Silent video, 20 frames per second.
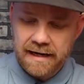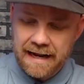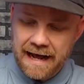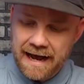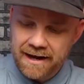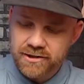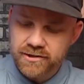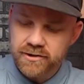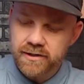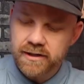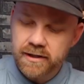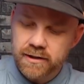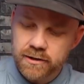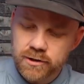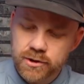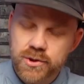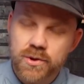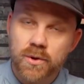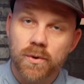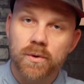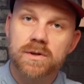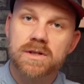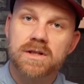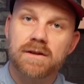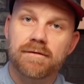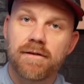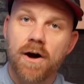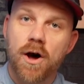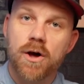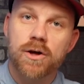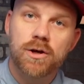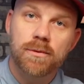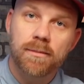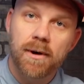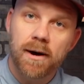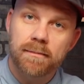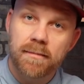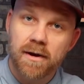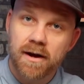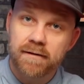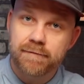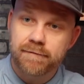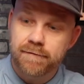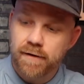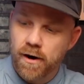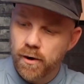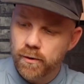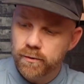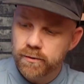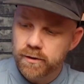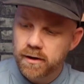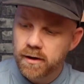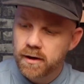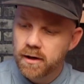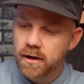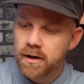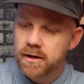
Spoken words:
it actually controls the volume on my phone.